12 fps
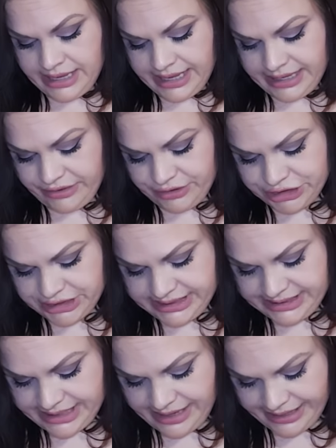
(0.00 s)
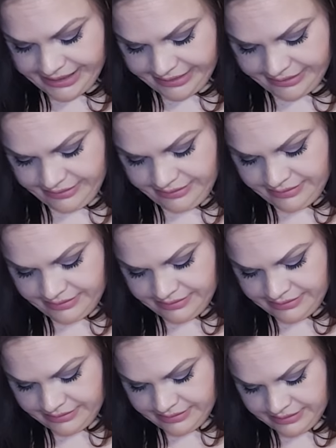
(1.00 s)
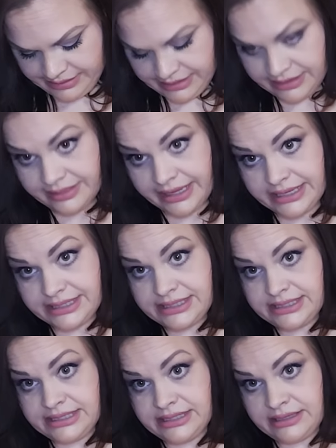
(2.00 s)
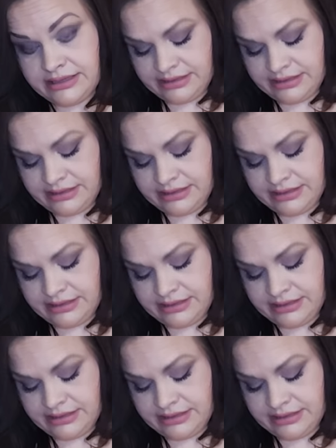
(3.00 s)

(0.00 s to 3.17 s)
and you're just tying this.